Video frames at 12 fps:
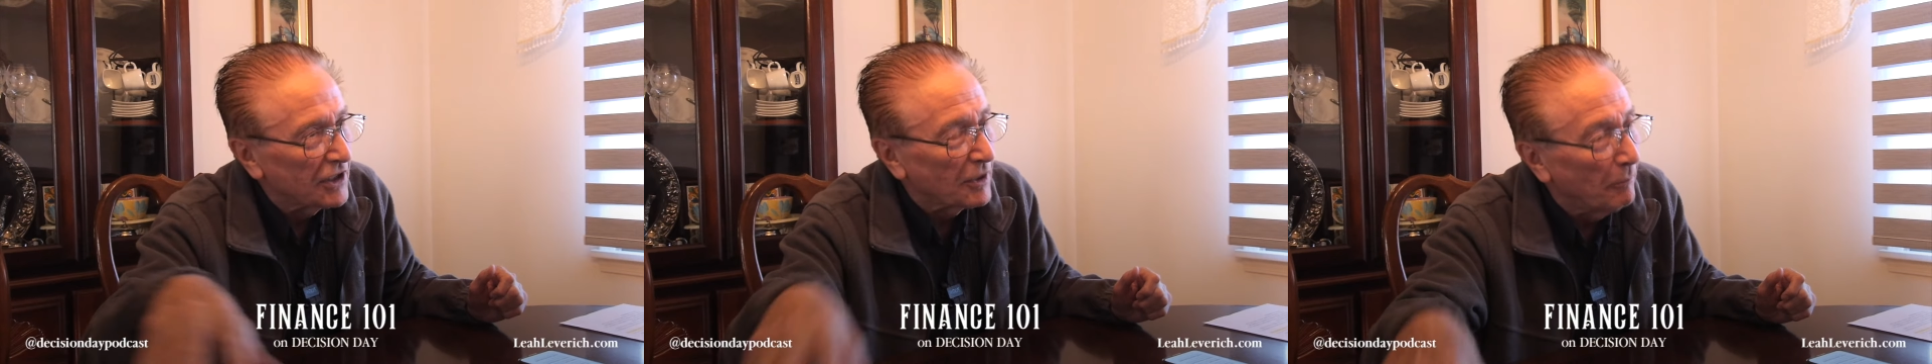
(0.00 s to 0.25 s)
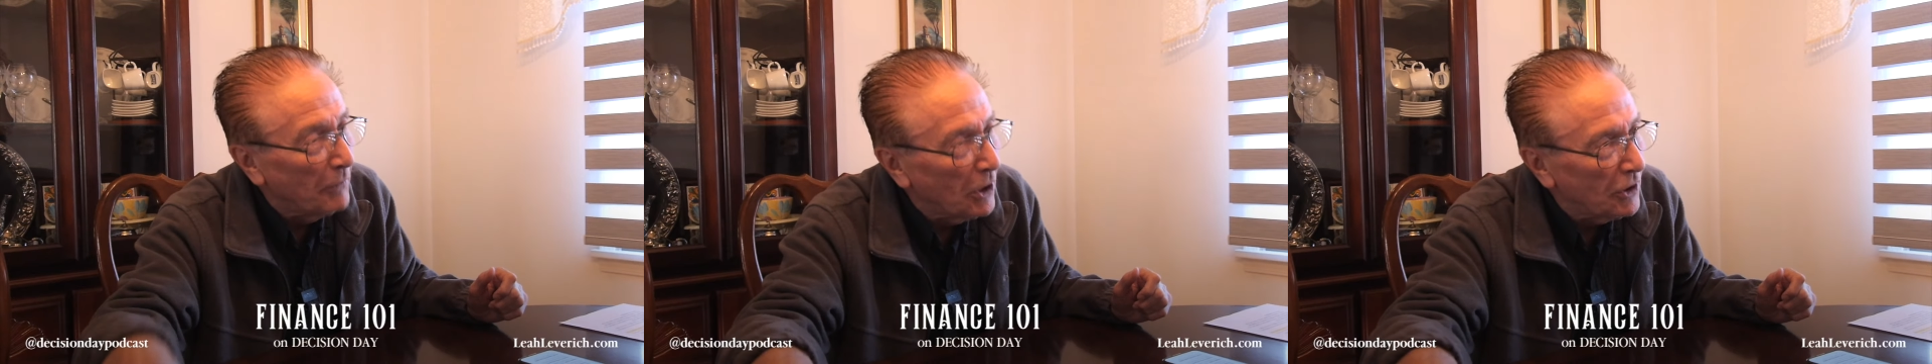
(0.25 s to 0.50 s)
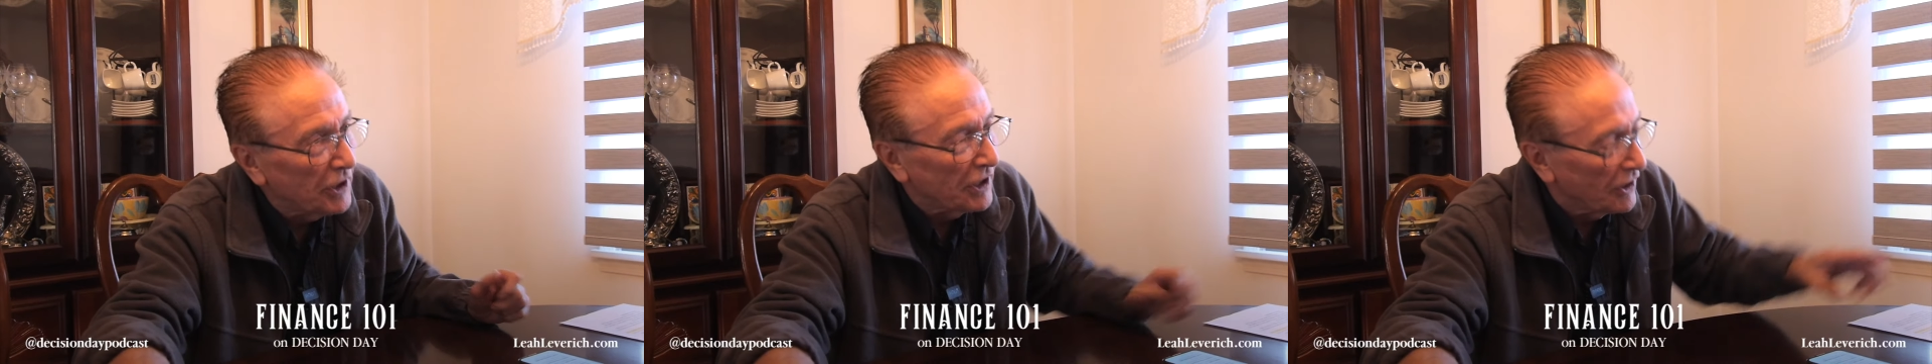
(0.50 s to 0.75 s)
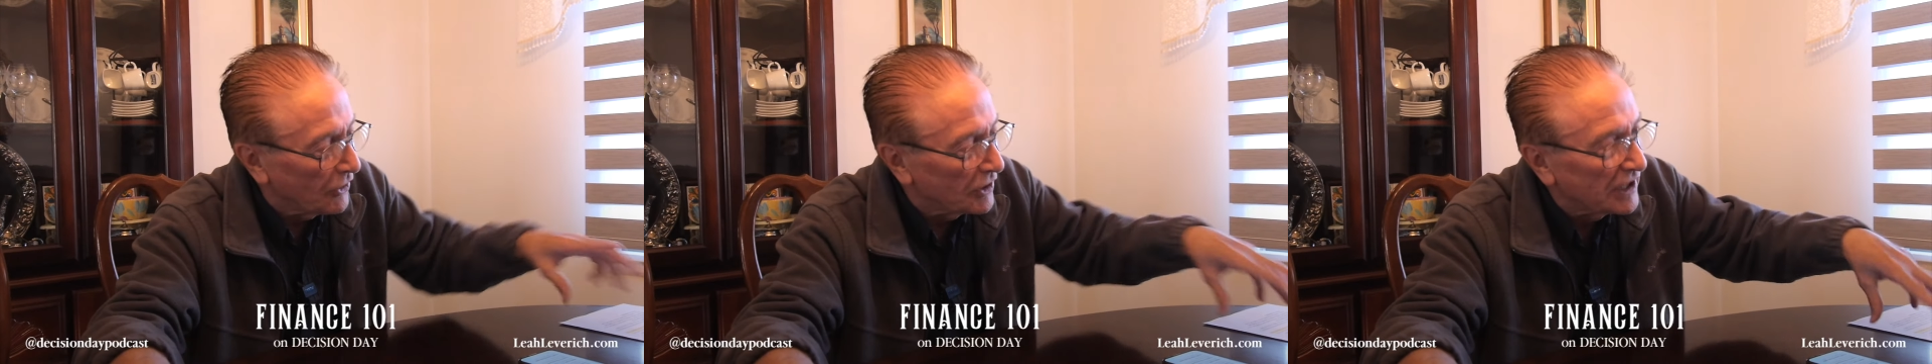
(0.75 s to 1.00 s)
$1
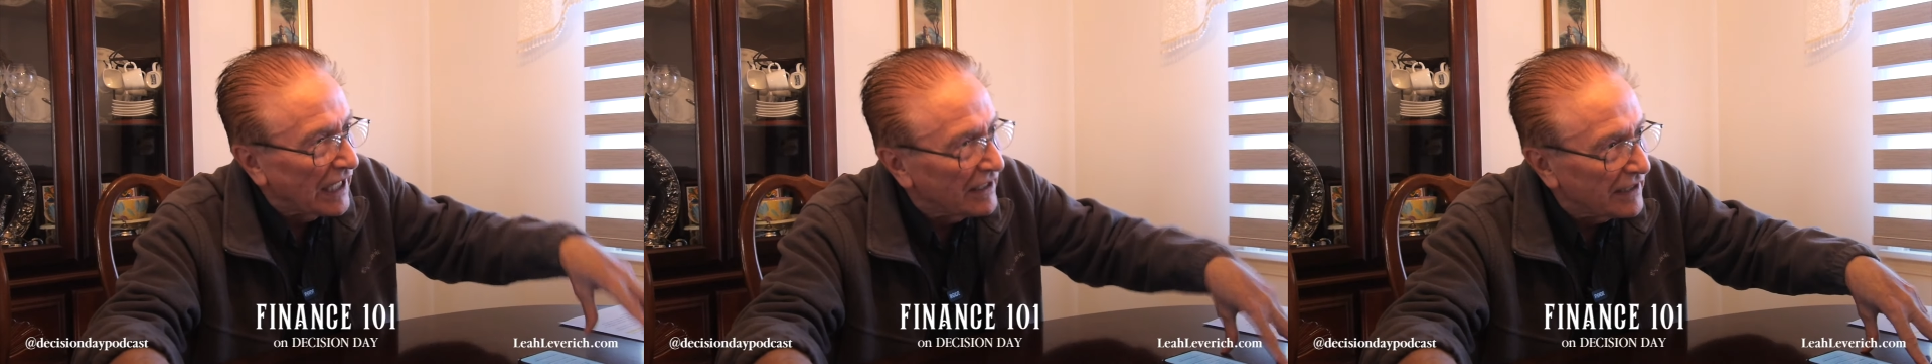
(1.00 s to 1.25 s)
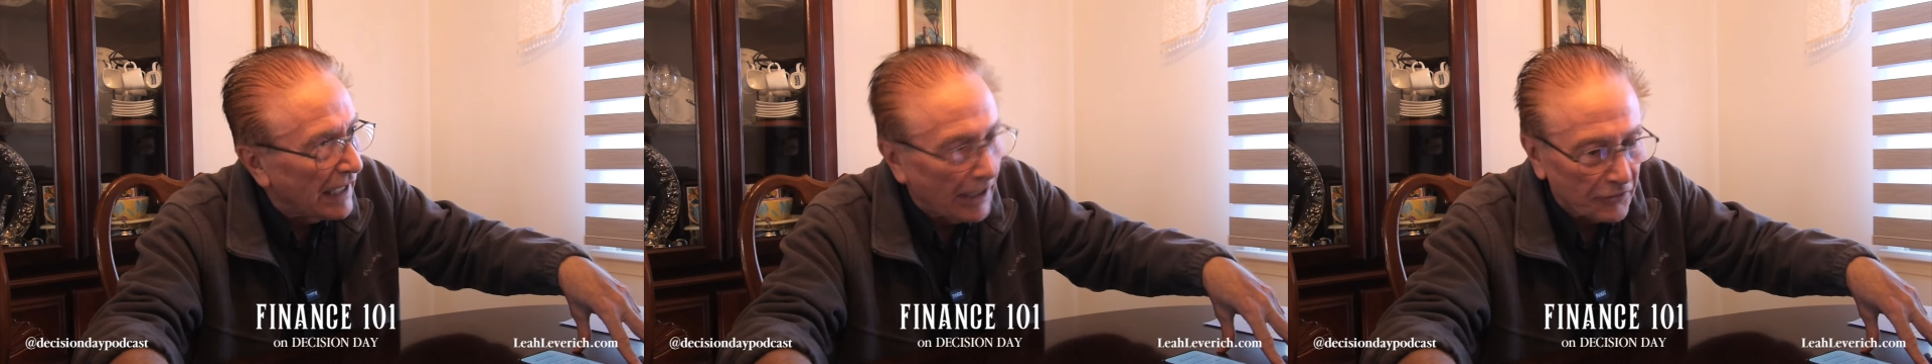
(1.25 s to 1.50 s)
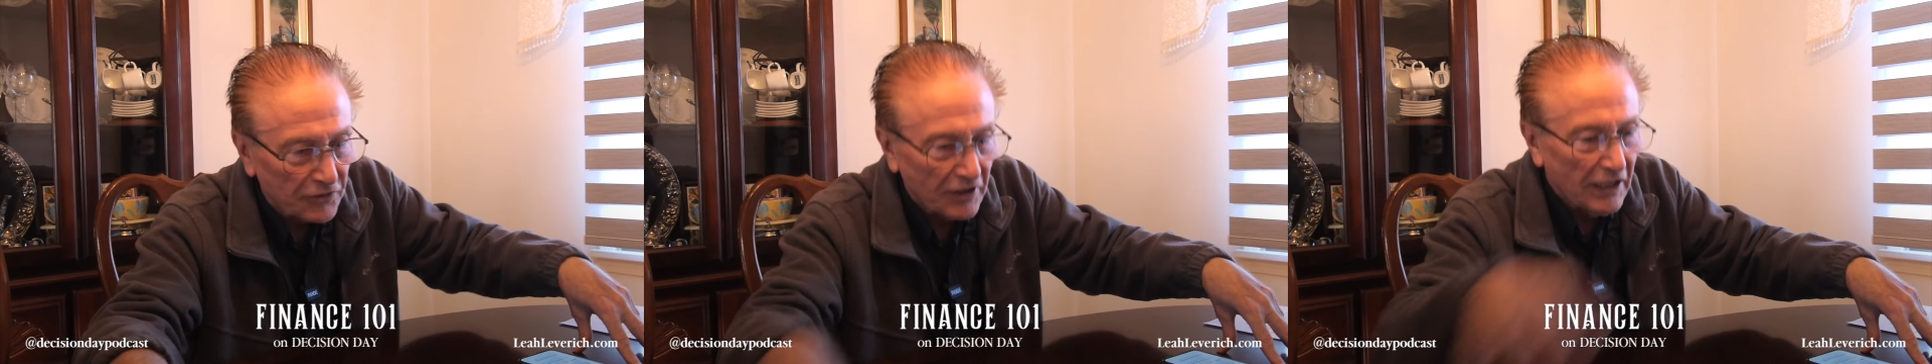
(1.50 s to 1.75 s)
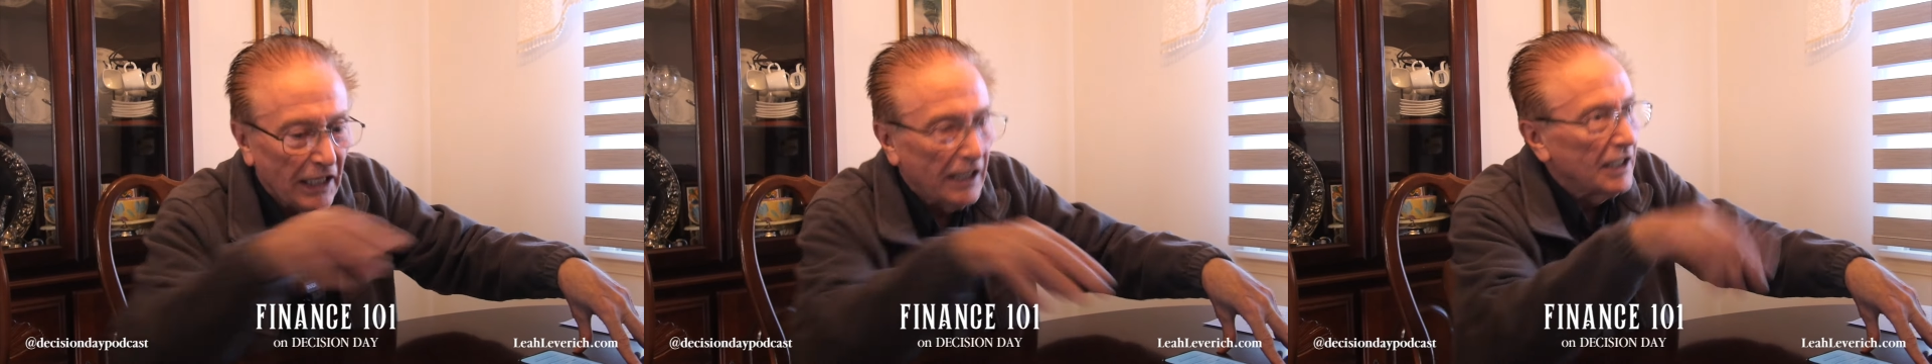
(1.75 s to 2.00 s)
million or 10,000,